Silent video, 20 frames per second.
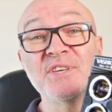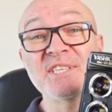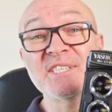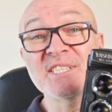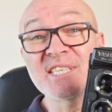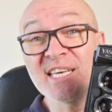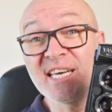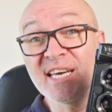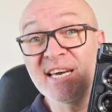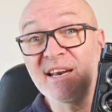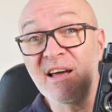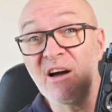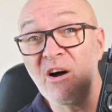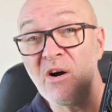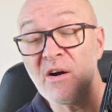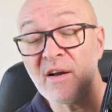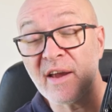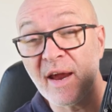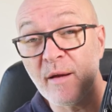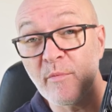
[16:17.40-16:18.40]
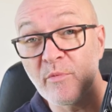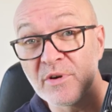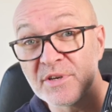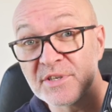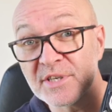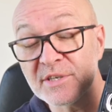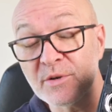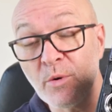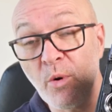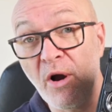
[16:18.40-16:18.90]
TLR cameras,
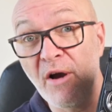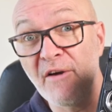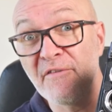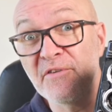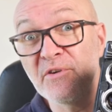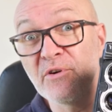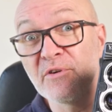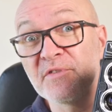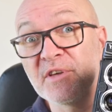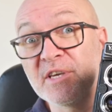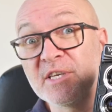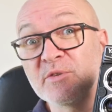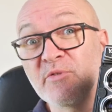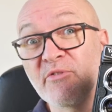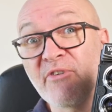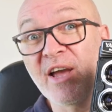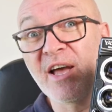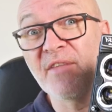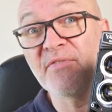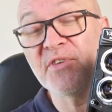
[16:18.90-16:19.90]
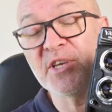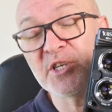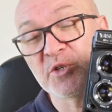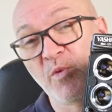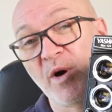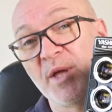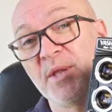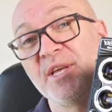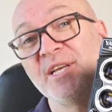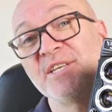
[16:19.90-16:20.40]
there's quite a few of these around. This
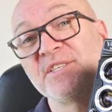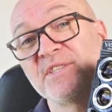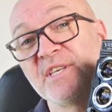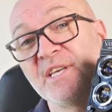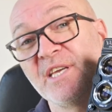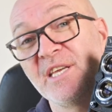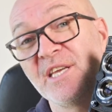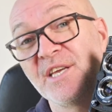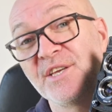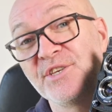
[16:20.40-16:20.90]
one is the